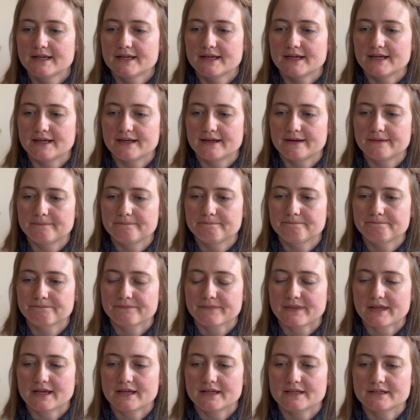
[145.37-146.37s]

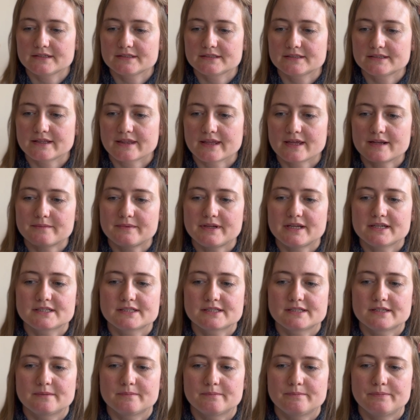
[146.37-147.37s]
And that makes
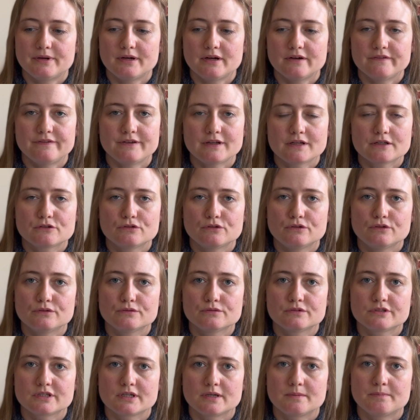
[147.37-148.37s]
them perfect to
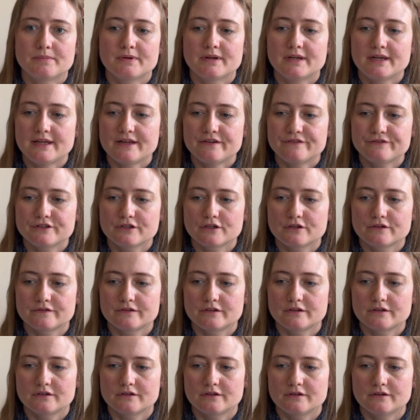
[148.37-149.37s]
use up
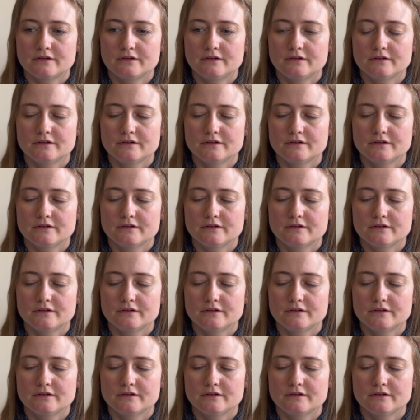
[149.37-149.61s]
leftover